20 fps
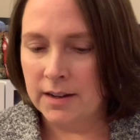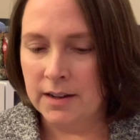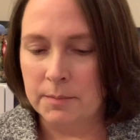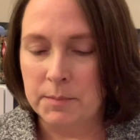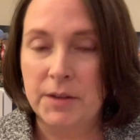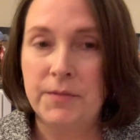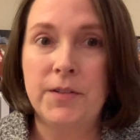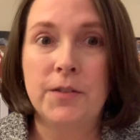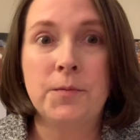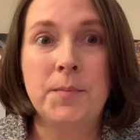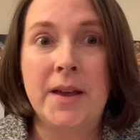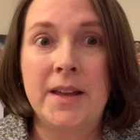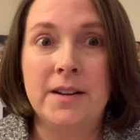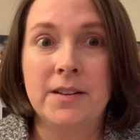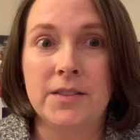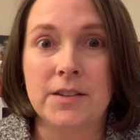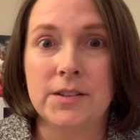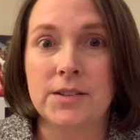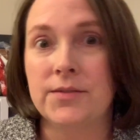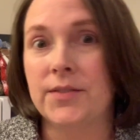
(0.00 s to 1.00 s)
If you've made it
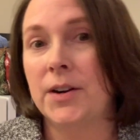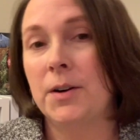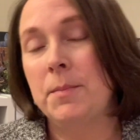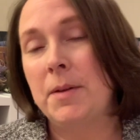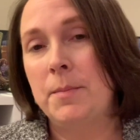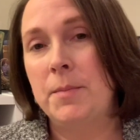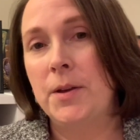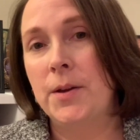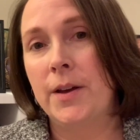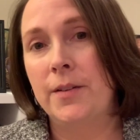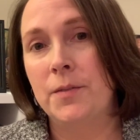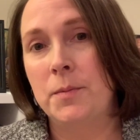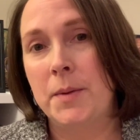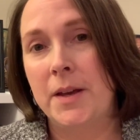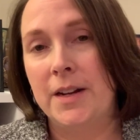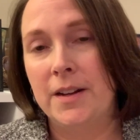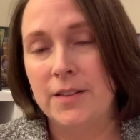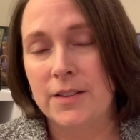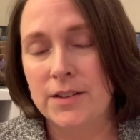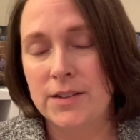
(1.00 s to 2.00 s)
this far, maybe you haven't
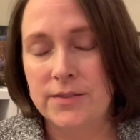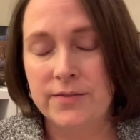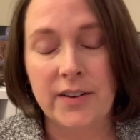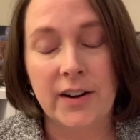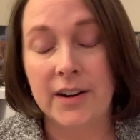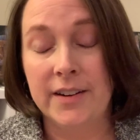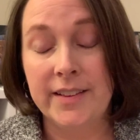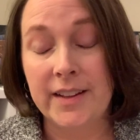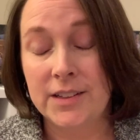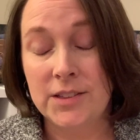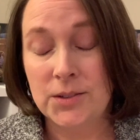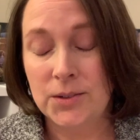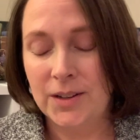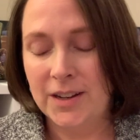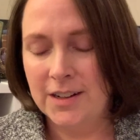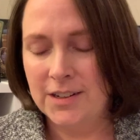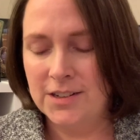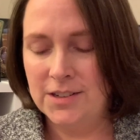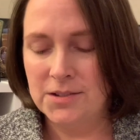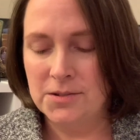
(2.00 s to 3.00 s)
made it this far, and that's
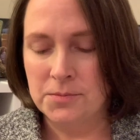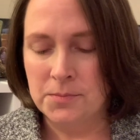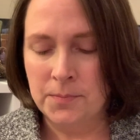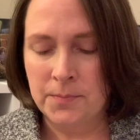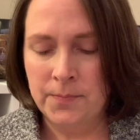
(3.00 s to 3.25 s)
okay too.